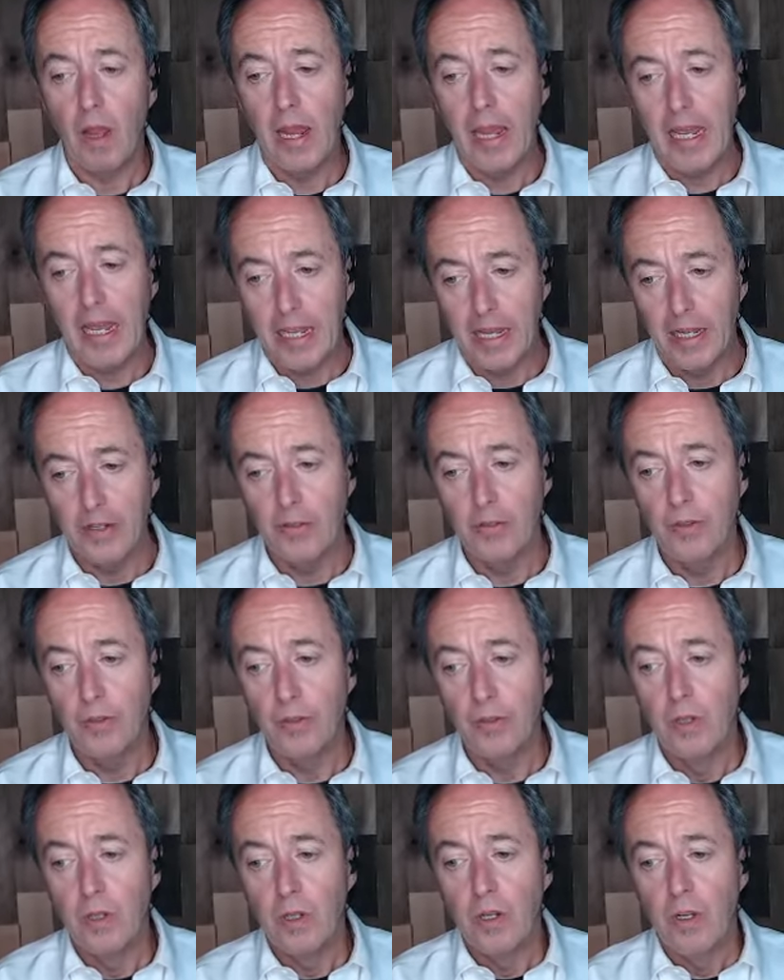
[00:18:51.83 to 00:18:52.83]
And,
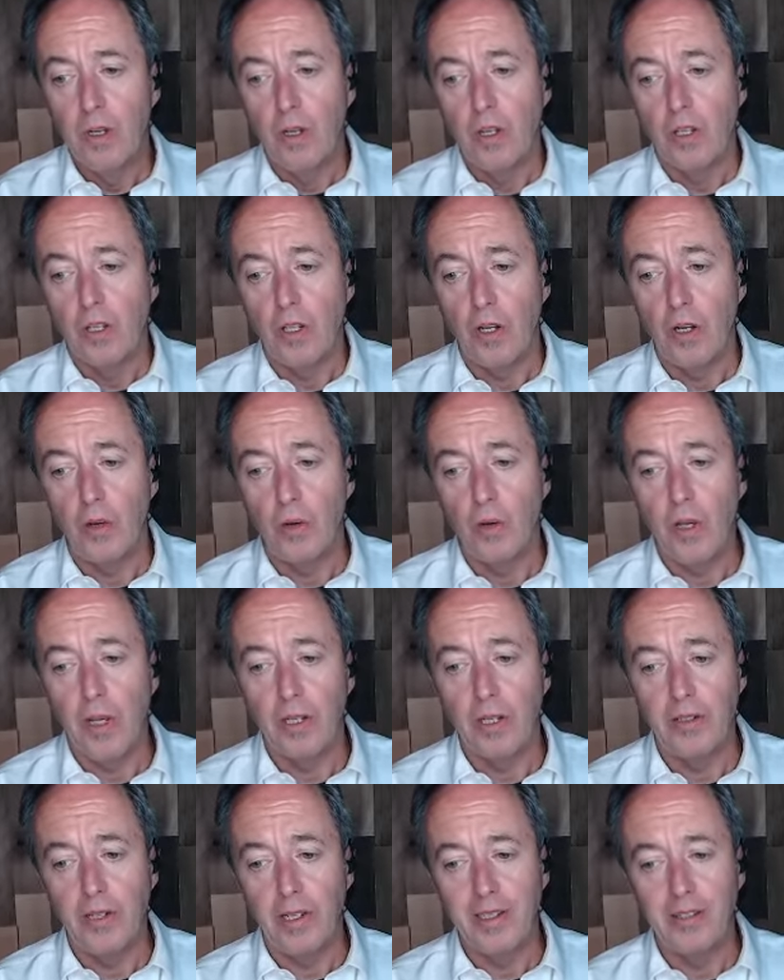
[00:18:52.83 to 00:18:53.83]

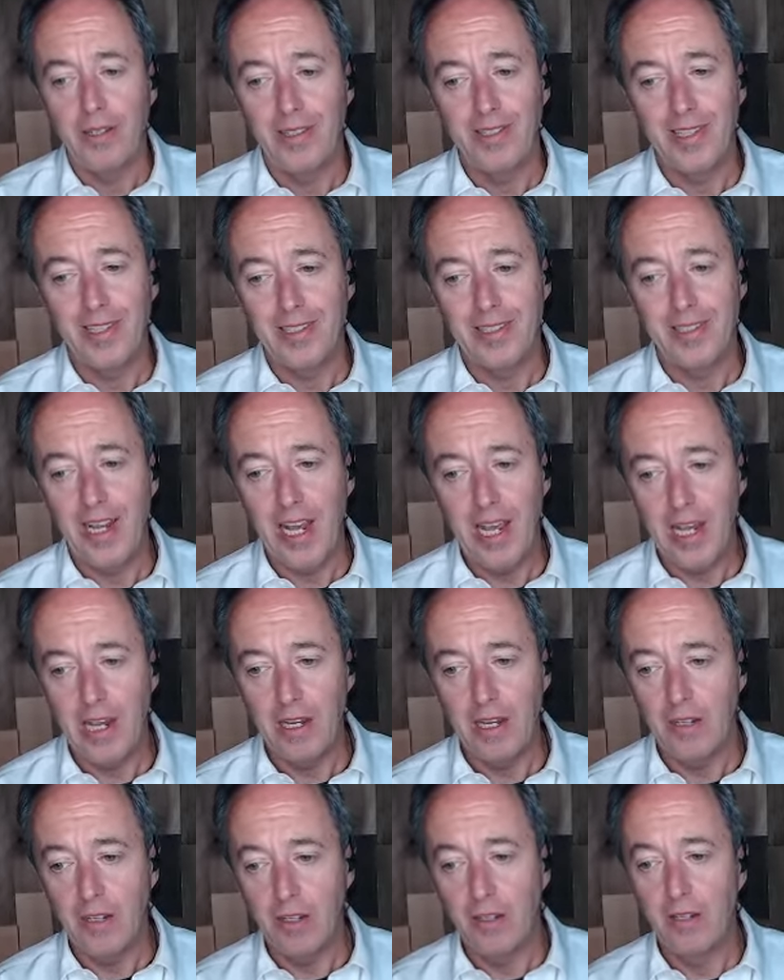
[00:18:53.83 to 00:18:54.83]
it doesn't
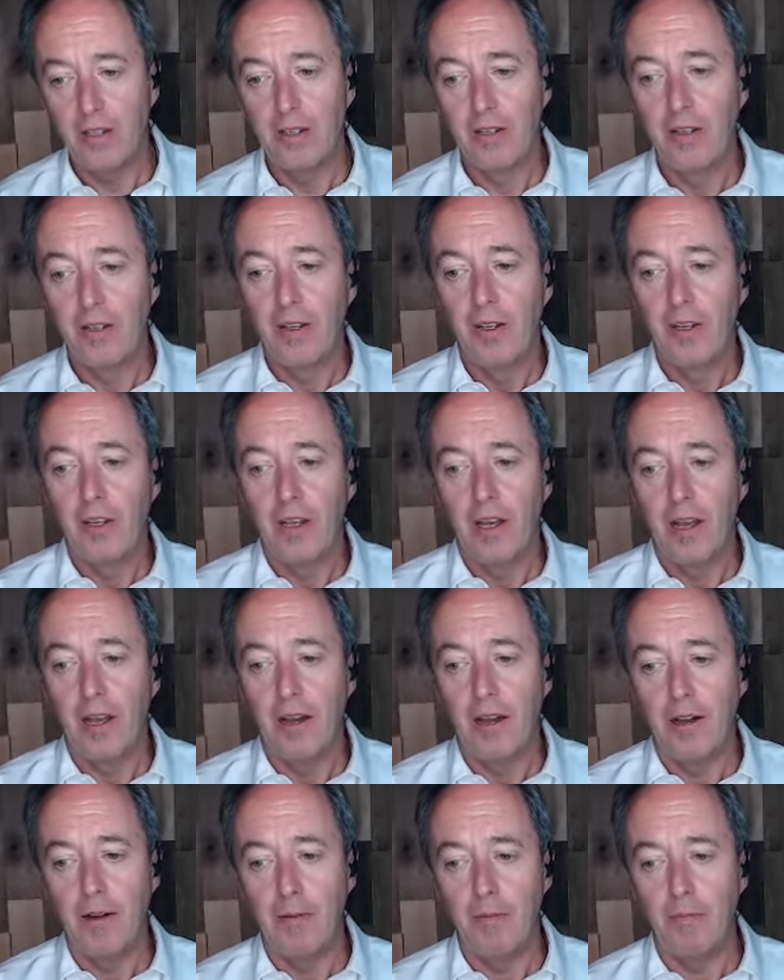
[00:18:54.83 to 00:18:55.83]
take
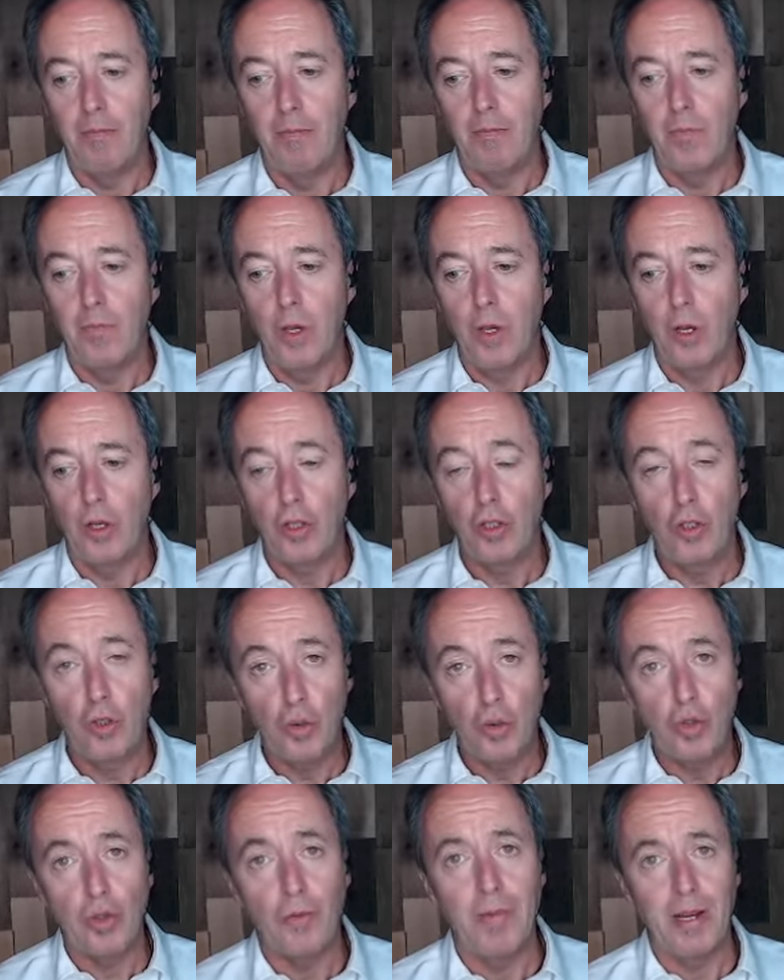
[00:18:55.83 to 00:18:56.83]
a
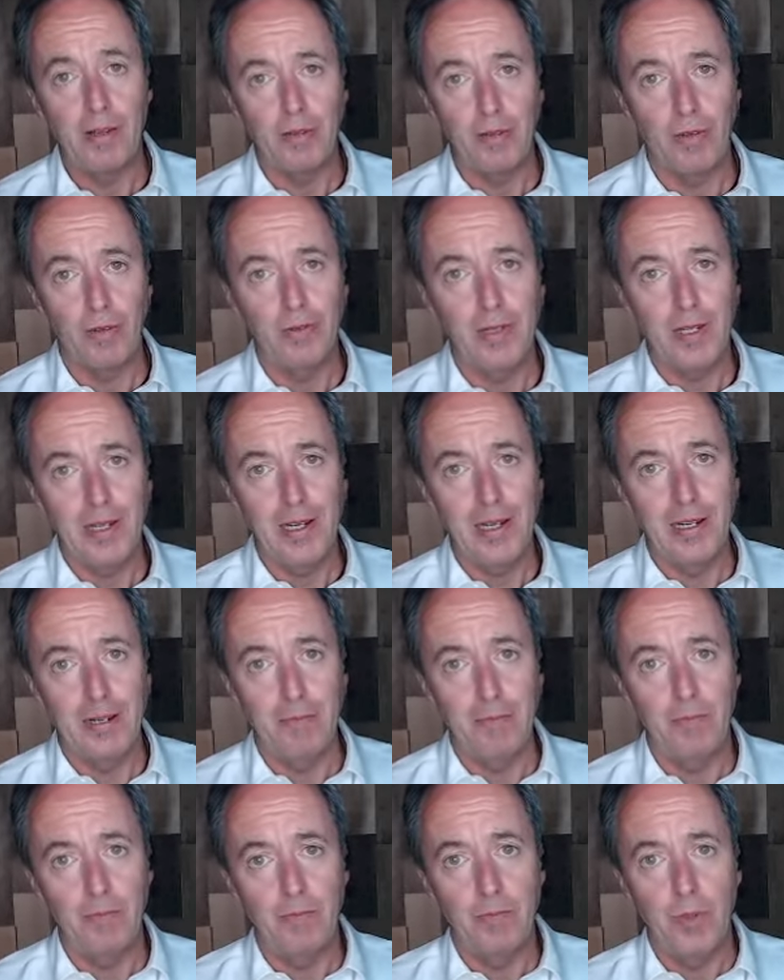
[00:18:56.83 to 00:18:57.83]
huge amount of
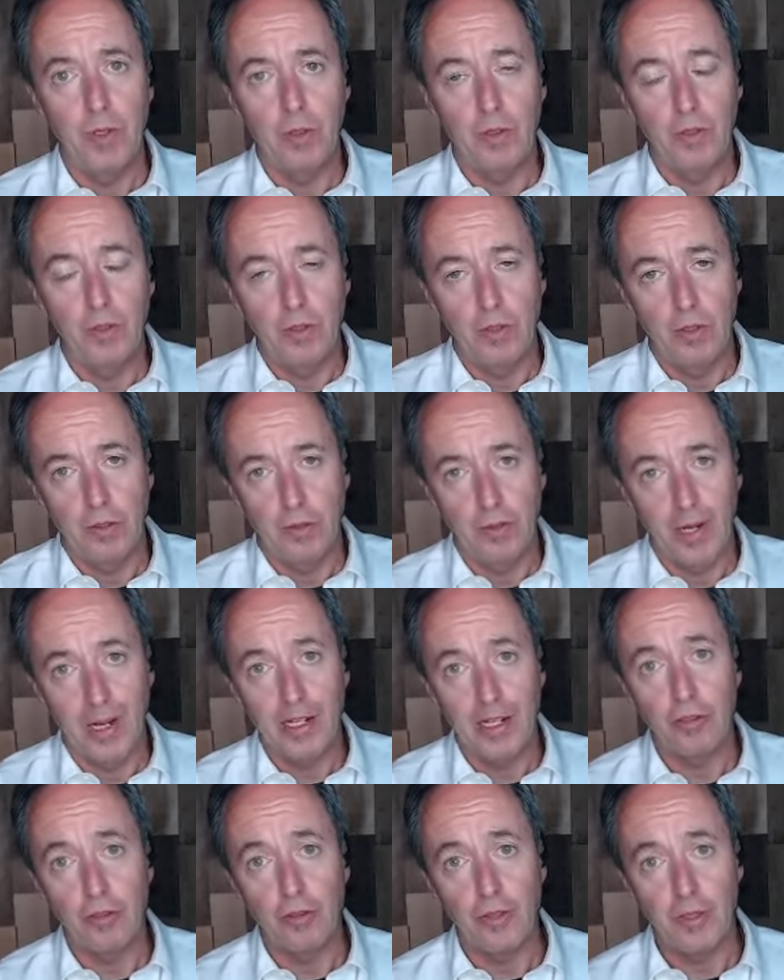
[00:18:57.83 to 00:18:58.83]
time to
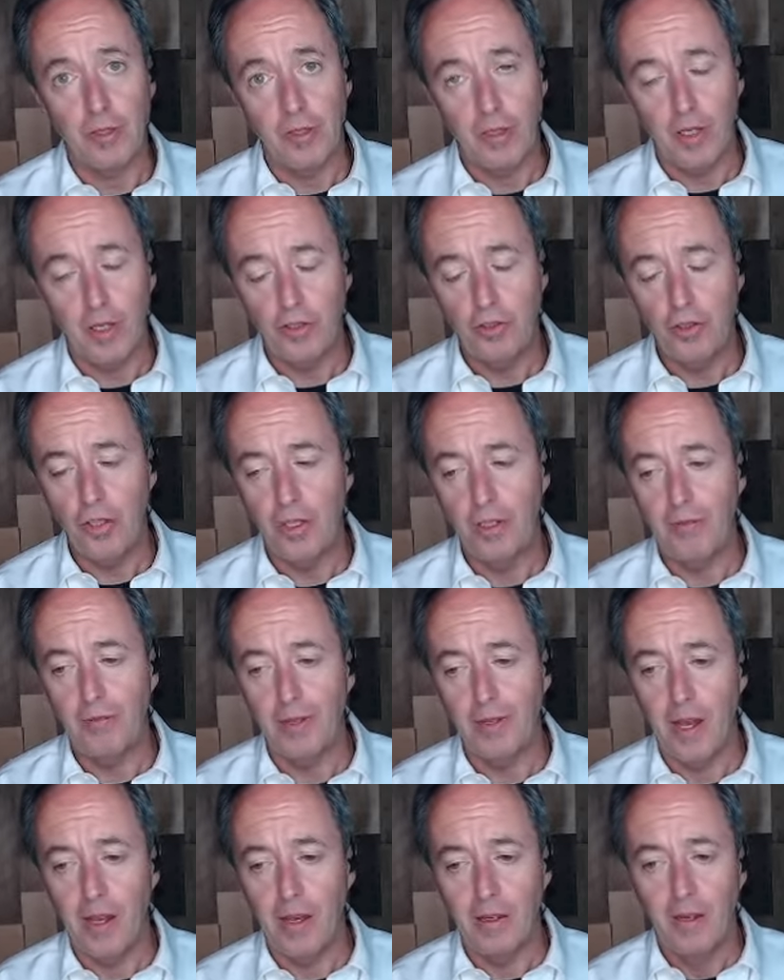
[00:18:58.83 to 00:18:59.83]
actually achieve
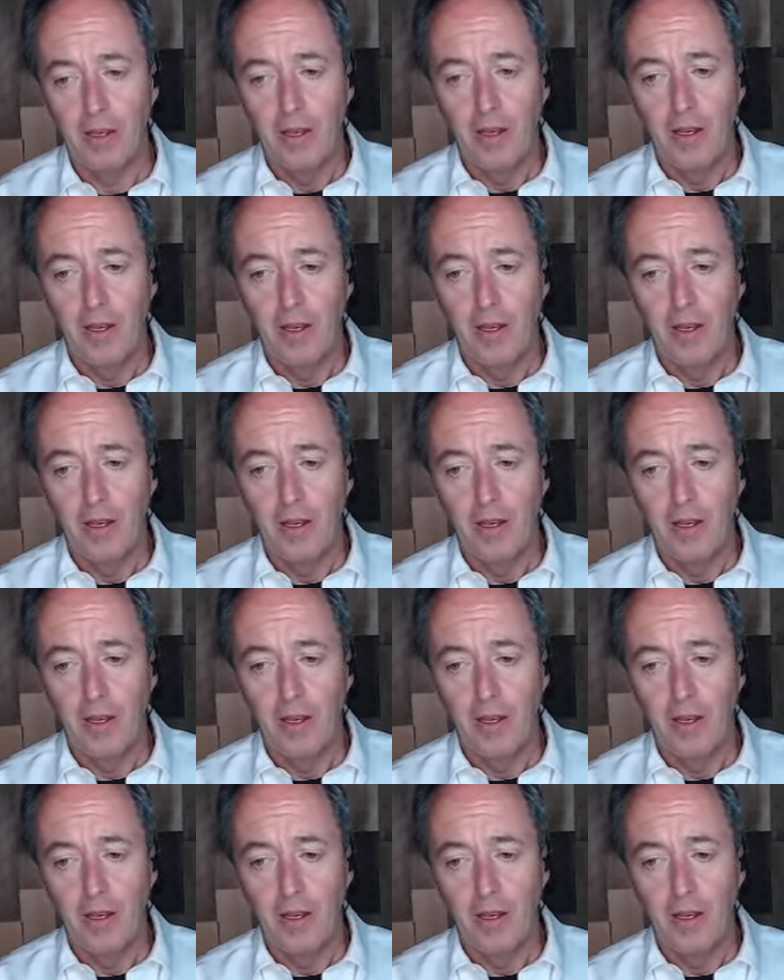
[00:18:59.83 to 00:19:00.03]
that.